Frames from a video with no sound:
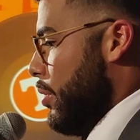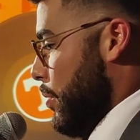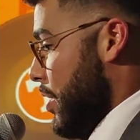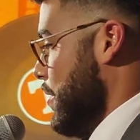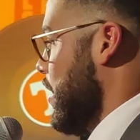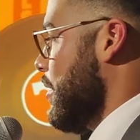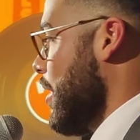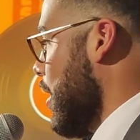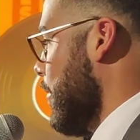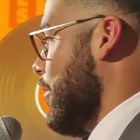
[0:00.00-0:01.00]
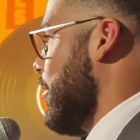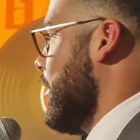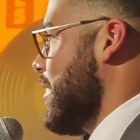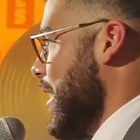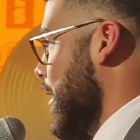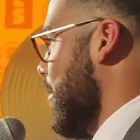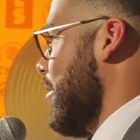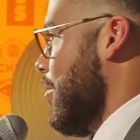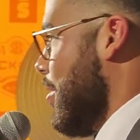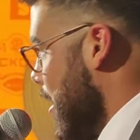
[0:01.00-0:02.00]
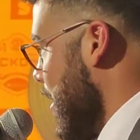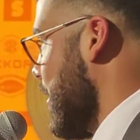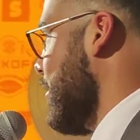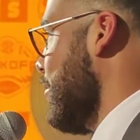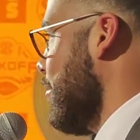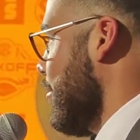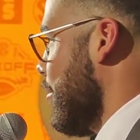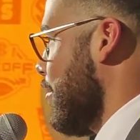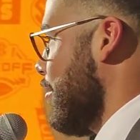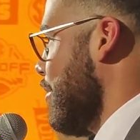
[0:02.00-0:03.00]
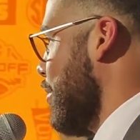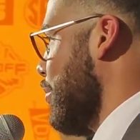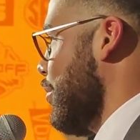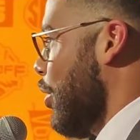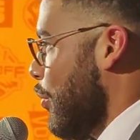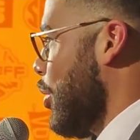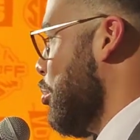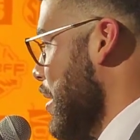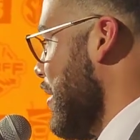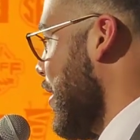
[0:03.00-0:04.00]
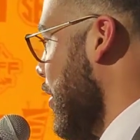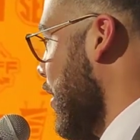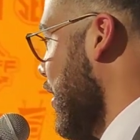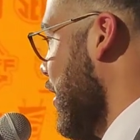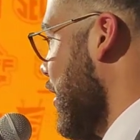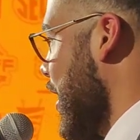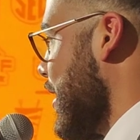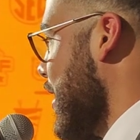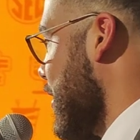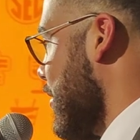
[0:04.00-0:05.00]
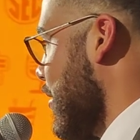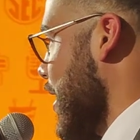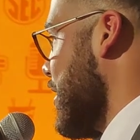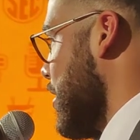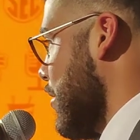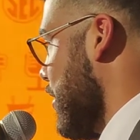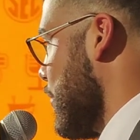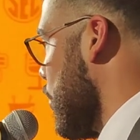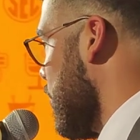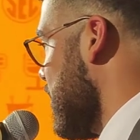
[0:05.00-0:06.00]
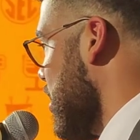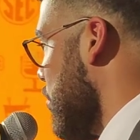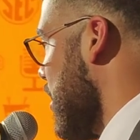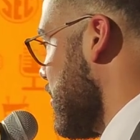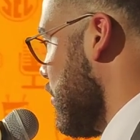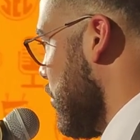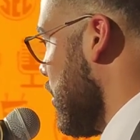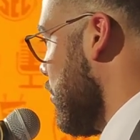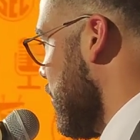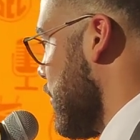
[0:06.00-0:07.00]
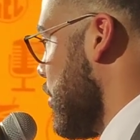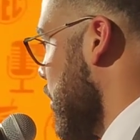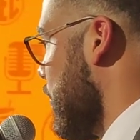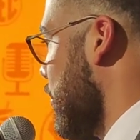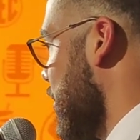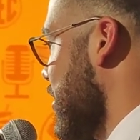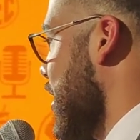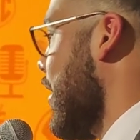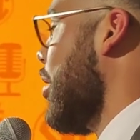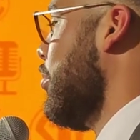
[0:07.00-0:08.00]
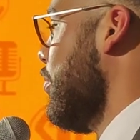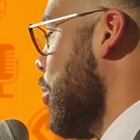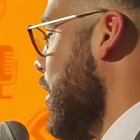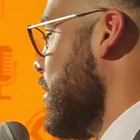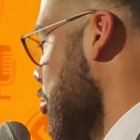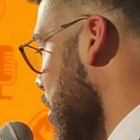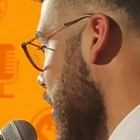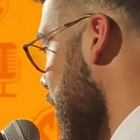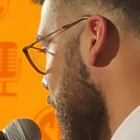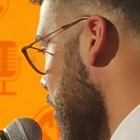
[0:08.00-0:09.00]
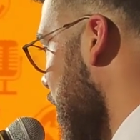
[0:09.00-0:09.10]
you know, things get tough and you're getting tired and you're hot and you don't want to be there. I can't lash out against one of my teammates and become disrespectful, because now that breaks the bond that